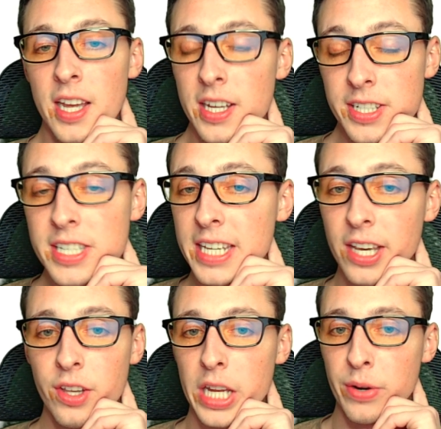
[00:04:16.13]
This is
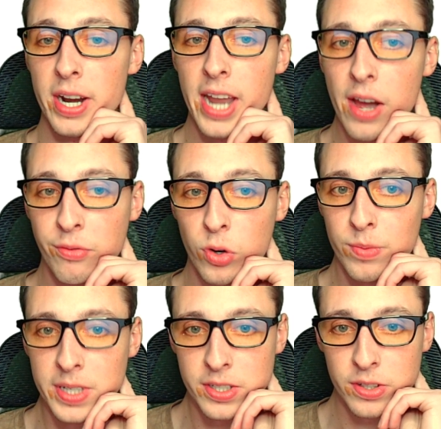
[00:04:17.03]
killing it right now for
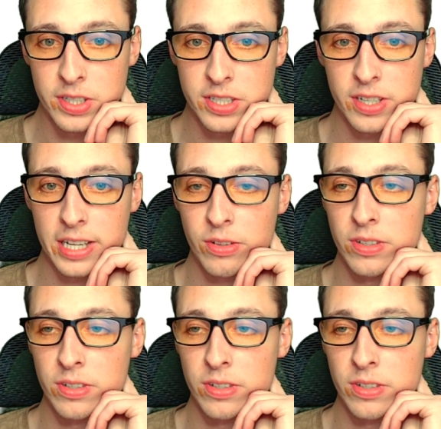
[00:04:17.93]
me. So it's like a